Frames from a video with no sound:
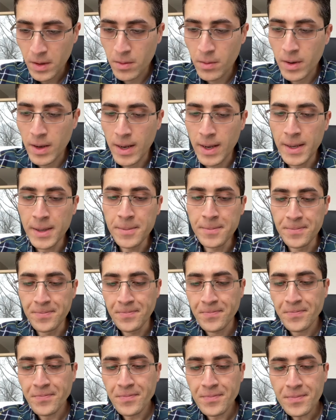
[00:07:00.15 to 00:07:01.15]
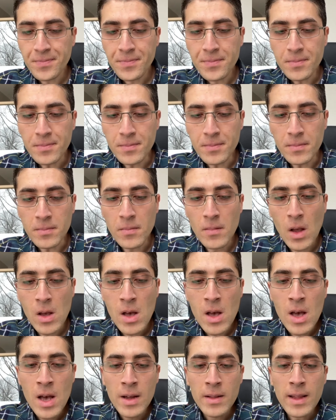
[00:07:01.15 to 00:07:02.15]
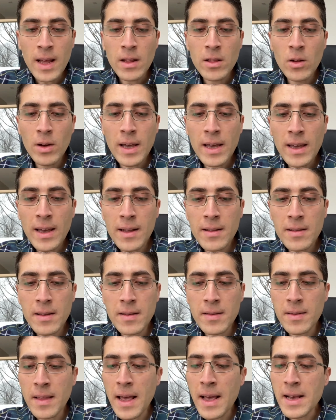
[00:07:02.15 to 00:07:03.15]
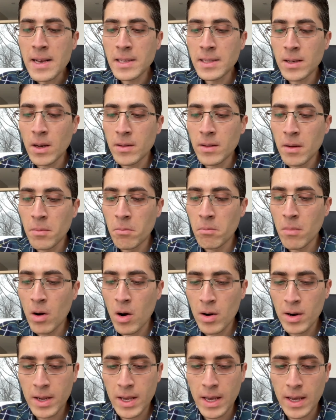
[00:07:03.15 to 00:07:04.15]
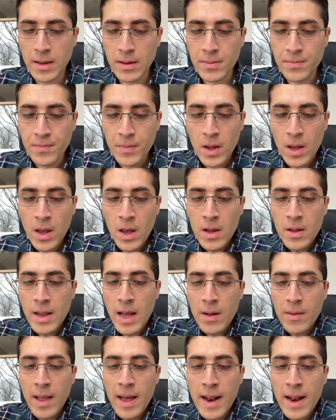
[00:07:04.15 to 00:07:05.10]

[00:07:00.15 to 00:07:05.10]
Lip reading: Okay. Now looking at the days on the market, now that